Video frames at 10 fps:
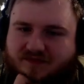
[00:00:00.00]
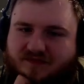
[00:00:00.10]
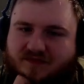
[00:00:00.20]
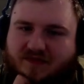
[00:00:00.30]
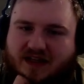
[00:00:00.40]

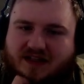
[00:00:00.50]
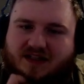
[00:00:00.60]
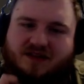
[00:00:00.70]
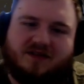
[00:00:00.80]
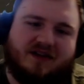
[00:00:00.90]
They
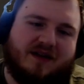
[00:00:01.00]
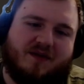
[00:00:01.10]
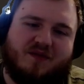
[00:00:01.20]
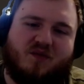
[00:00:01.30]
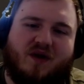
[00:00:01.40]
do, and
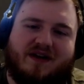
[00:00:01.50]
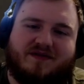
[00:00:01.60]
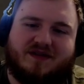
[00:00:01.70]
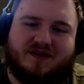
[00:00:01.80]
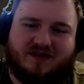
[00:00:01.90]
we whiff,
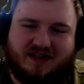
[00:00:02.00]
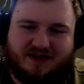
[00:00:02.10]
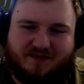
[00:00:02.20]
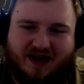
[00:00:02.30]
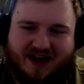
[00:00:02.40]
so it
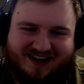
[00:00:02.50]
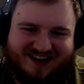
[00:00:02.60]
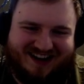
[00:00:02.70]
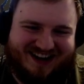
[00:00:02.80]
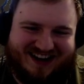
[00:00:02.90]
doesn't matter.
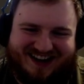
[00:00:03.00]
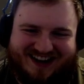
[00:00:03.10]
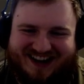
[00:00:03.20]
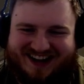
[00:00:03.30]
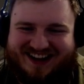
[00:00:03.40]

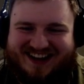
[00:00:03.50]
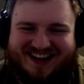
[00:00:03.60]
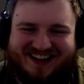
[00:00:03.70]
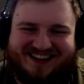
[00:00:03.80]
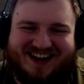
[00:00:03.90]

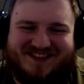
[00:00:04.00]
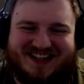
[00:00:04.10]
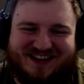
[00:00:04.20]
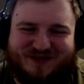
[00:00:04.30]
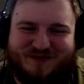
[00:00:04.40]
Grape shot would be